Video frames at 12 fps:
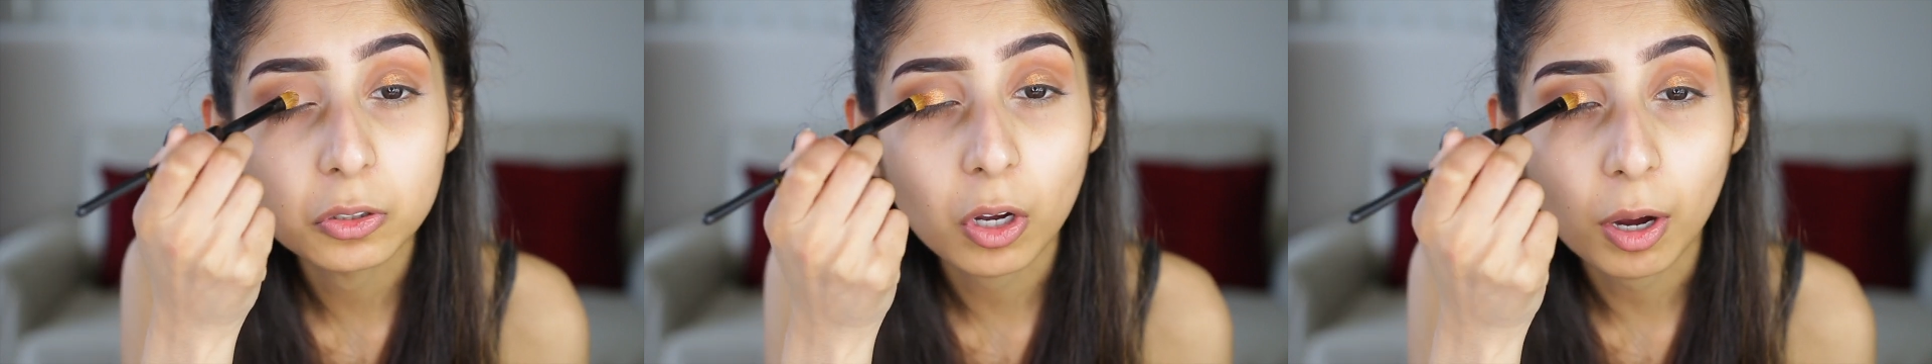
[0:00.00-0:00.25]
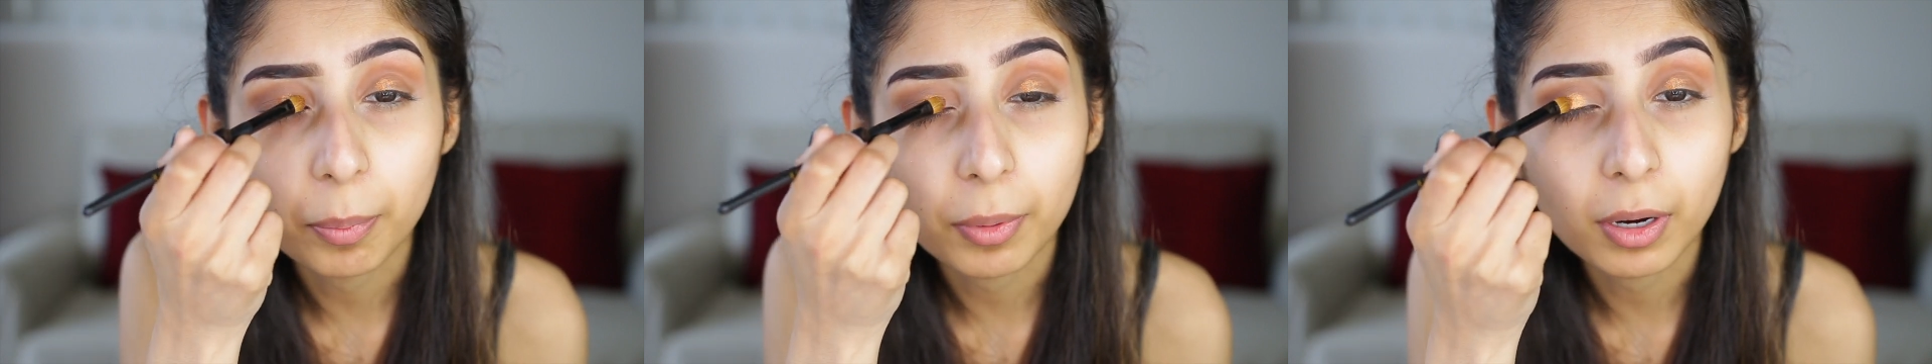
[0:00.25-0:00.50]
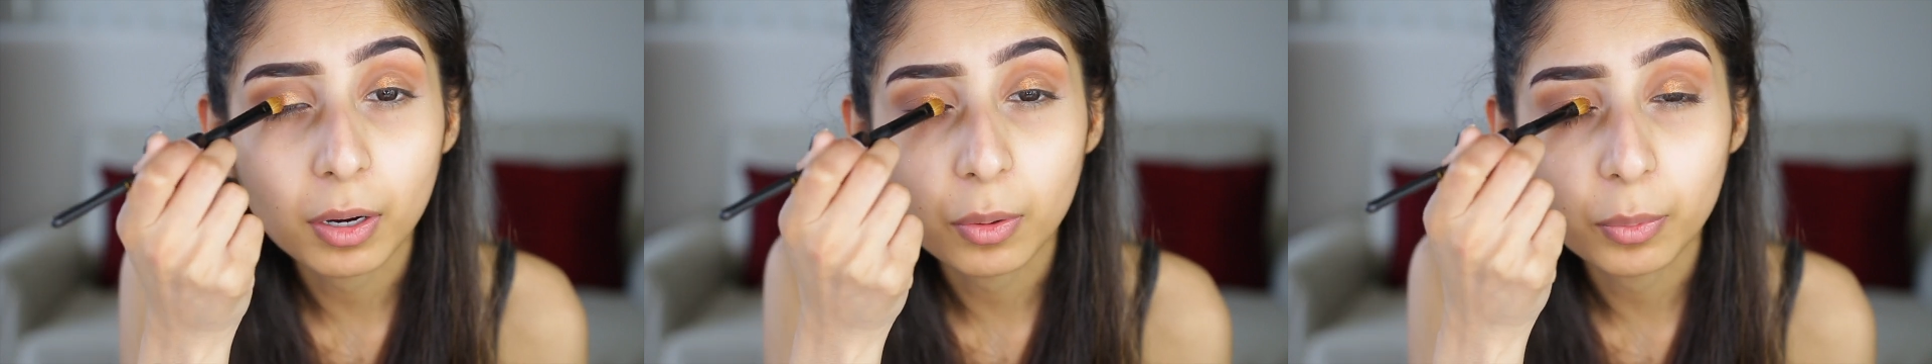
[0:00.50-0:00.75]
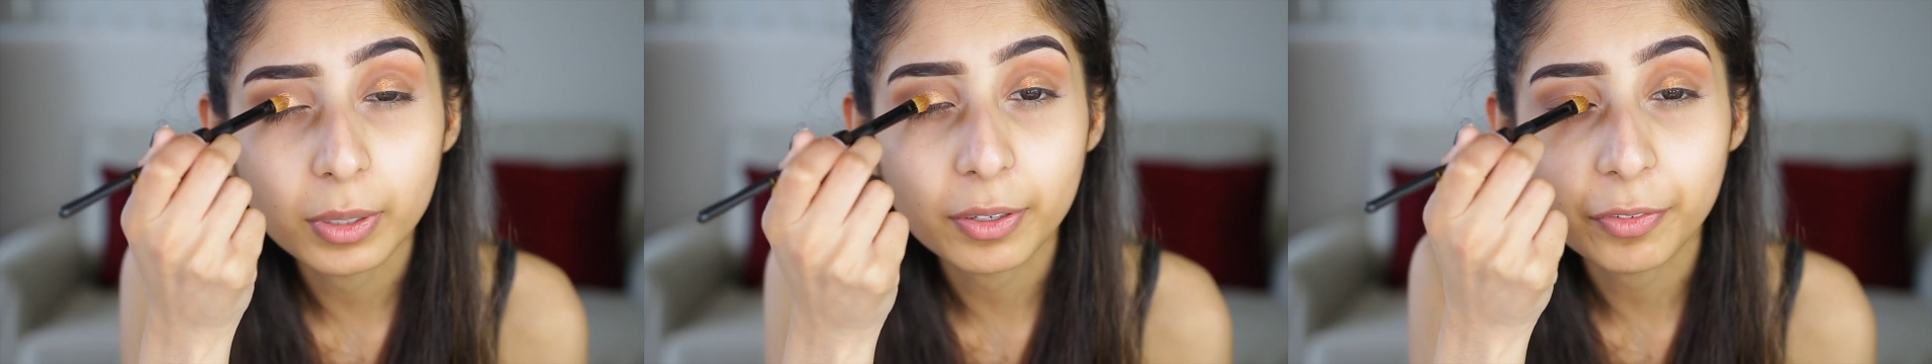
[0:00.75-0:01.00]
copper,
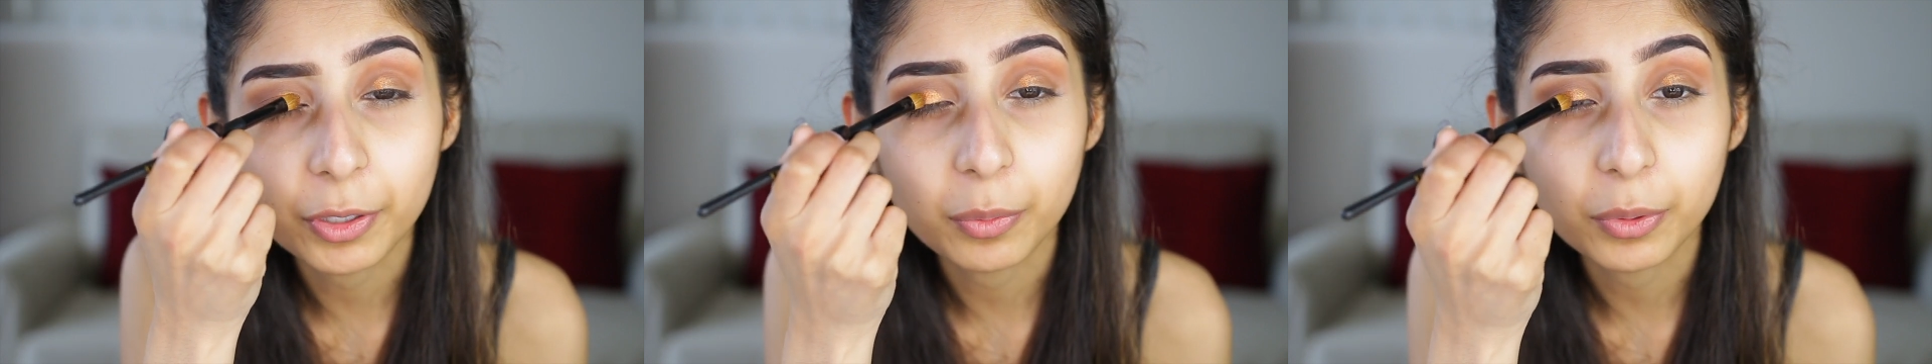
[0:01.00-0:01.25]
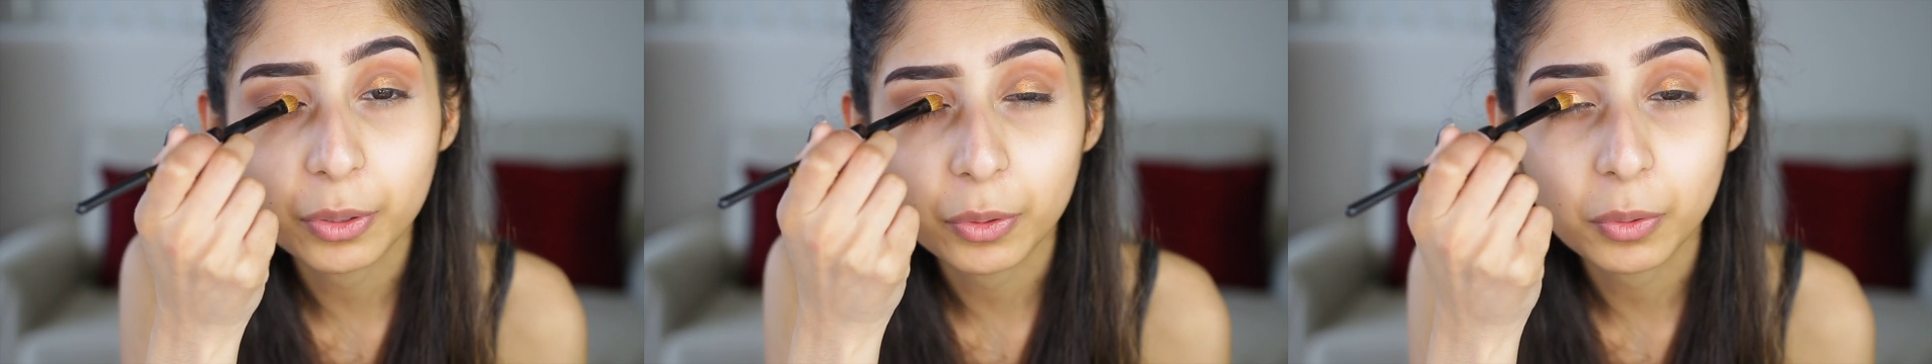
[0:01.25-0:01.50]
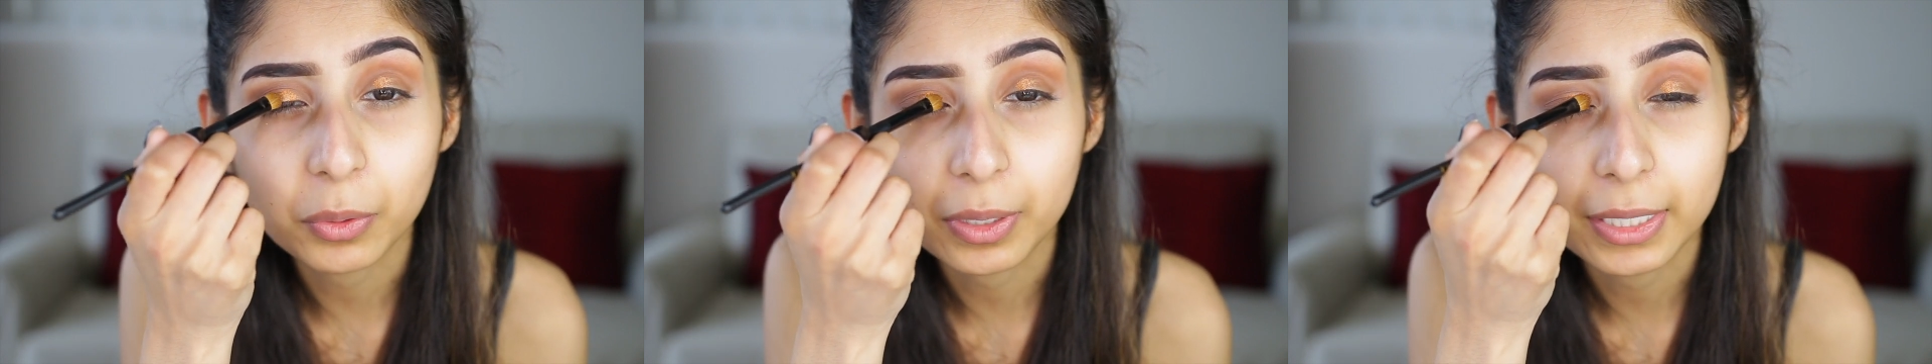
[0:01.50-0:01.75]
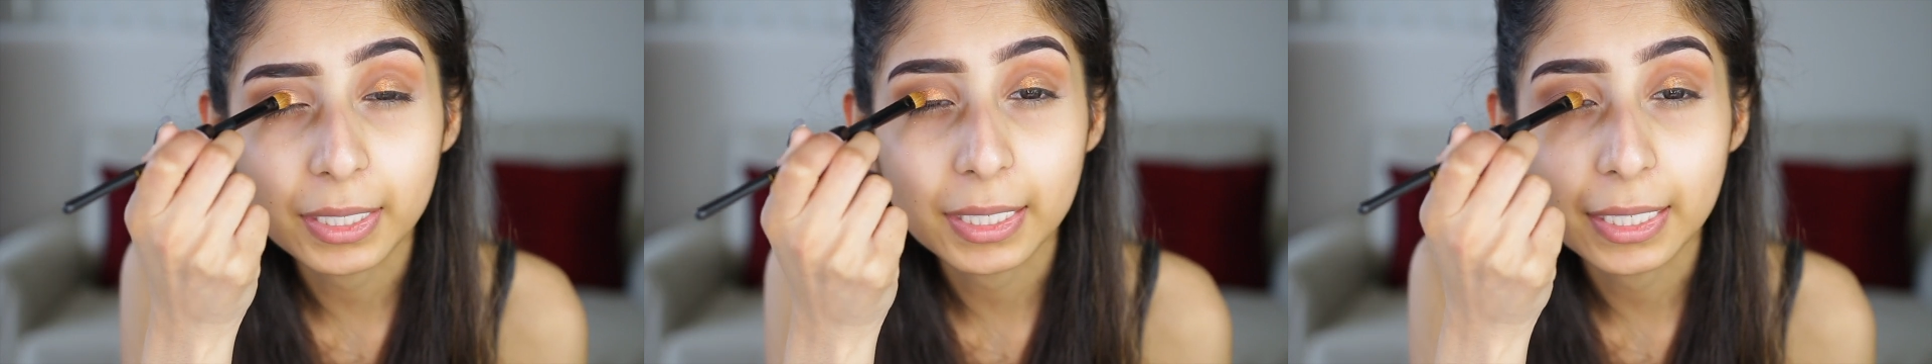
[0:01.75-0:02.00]
whatever you want to call it,